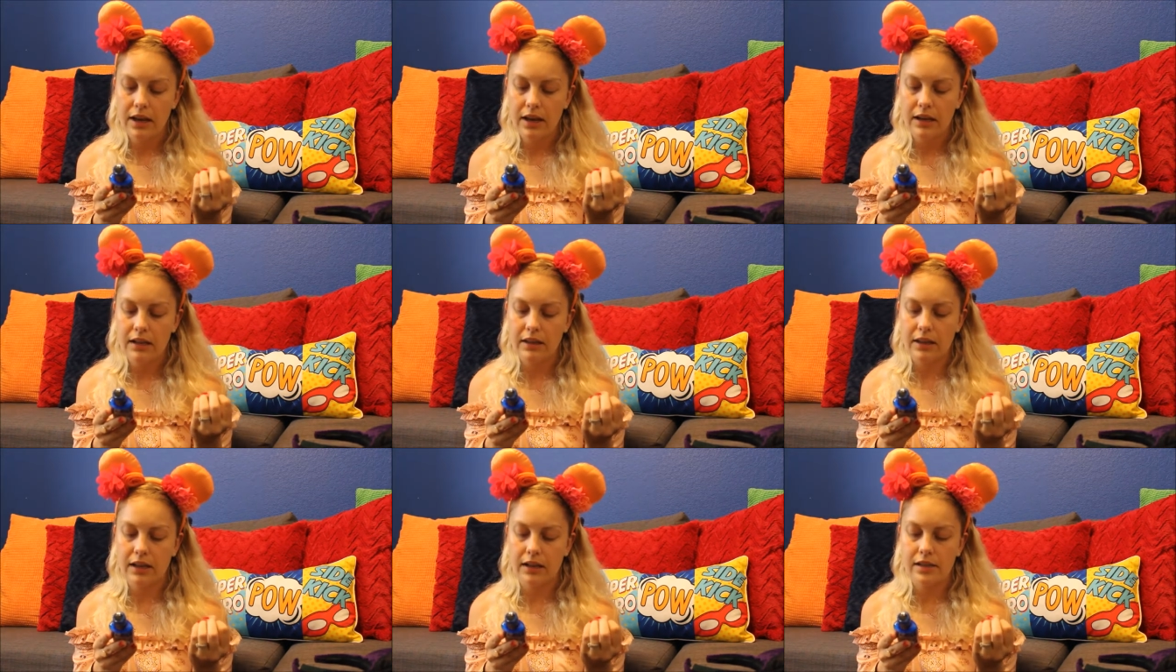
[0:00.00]

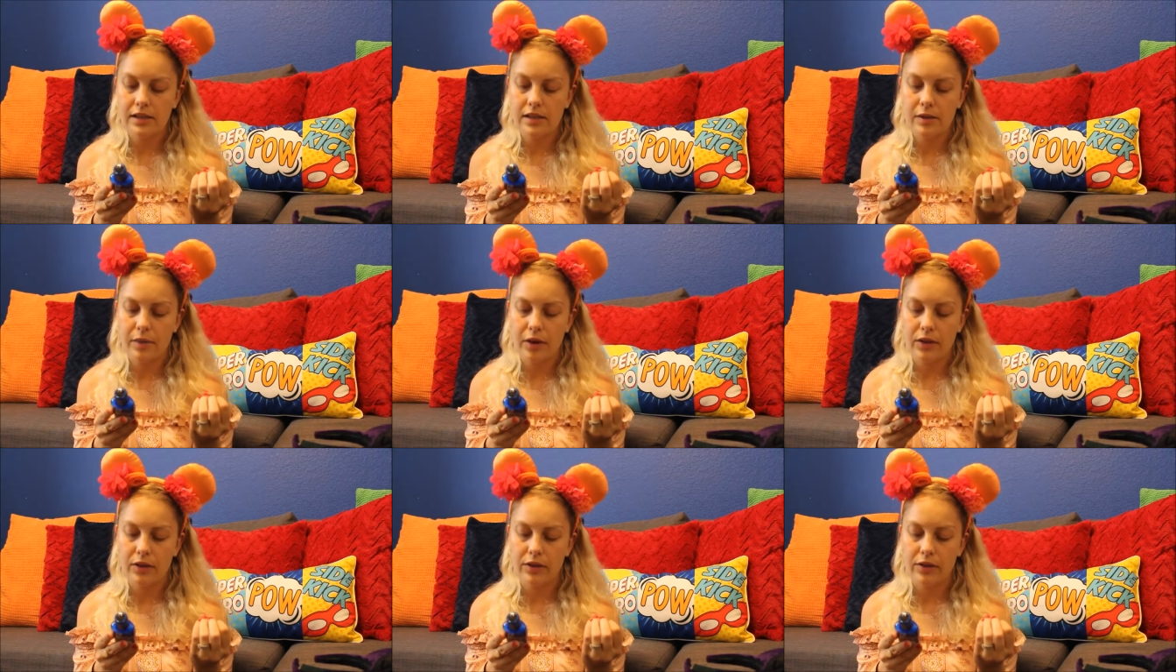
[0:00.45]
and then
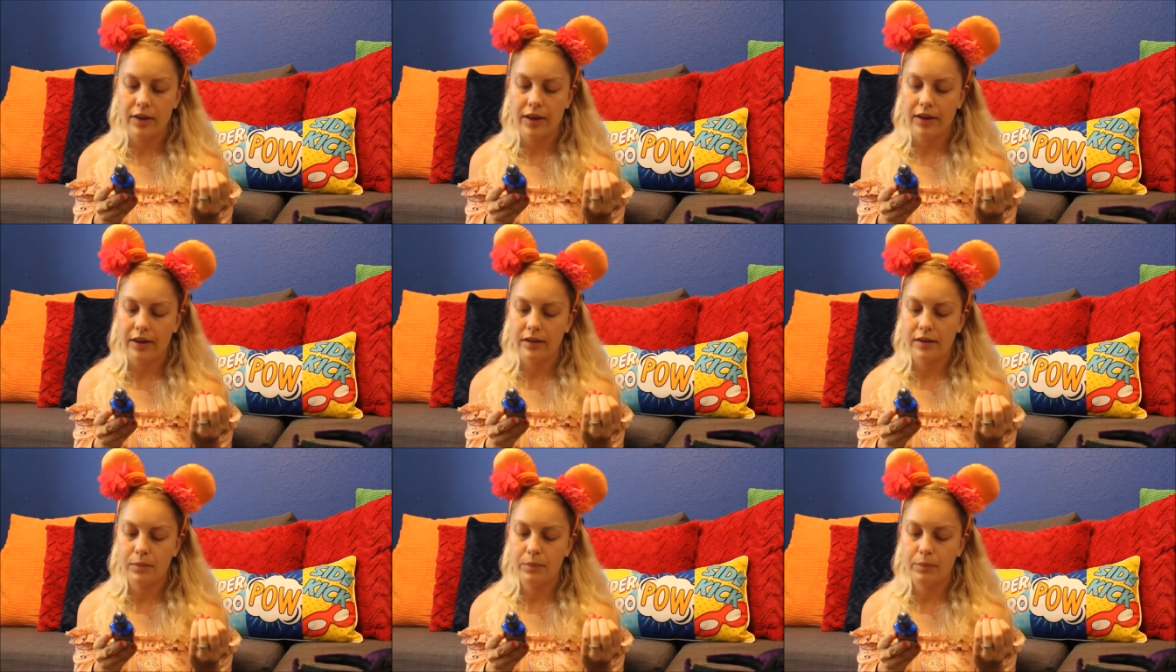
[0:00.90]
some other
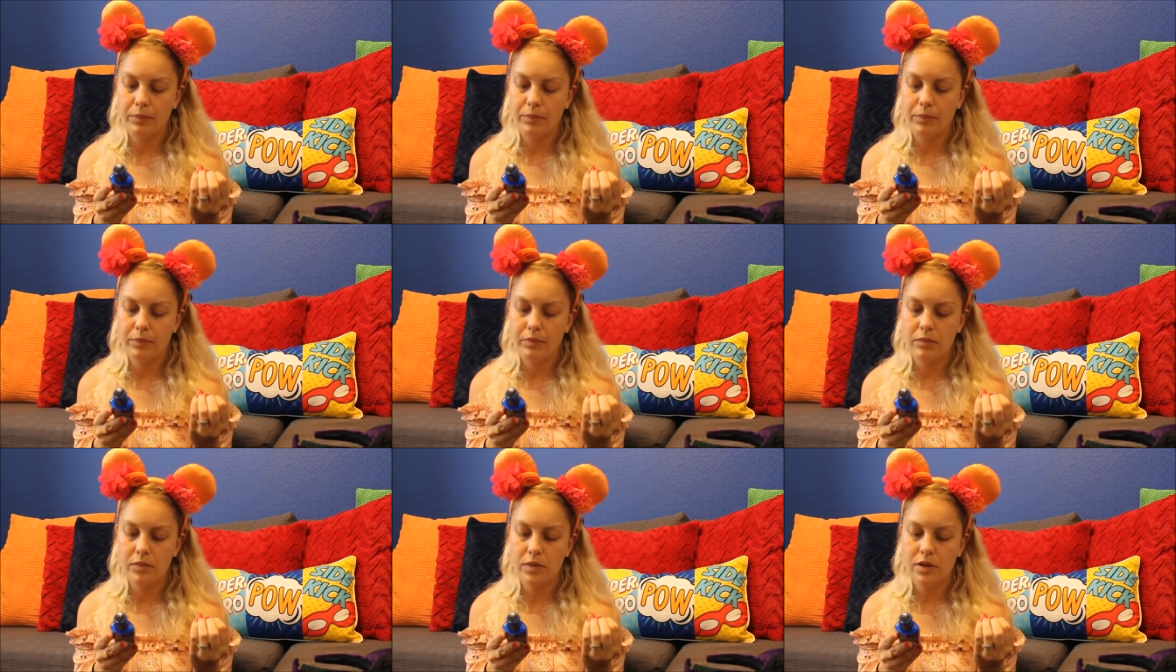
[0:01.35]
thing
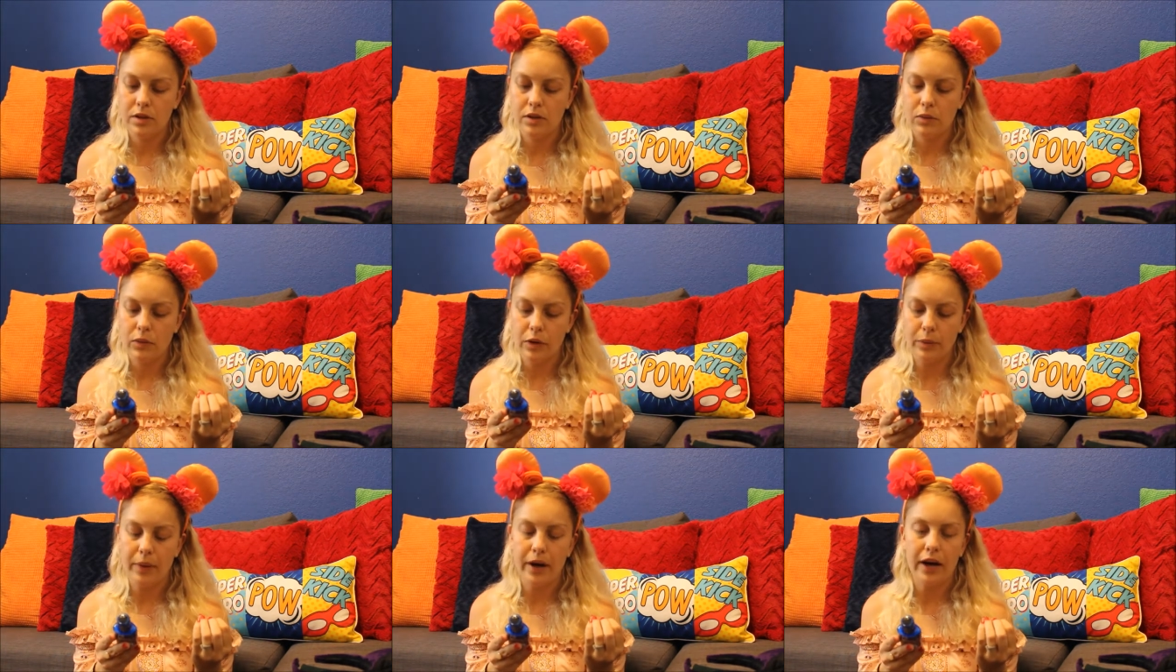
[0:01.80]
with